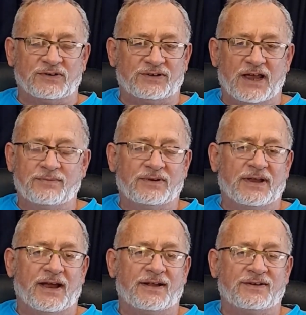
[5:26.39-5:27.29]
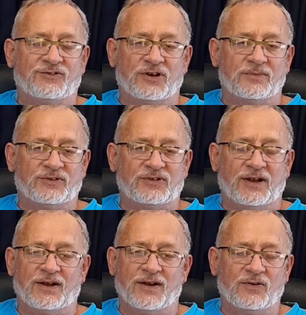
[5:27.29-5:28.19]
the table, and the Germans
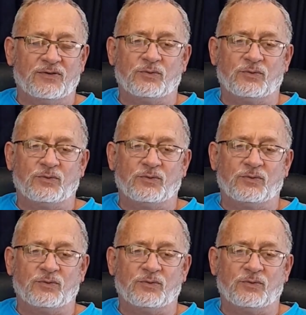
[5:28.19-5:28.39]
said, no,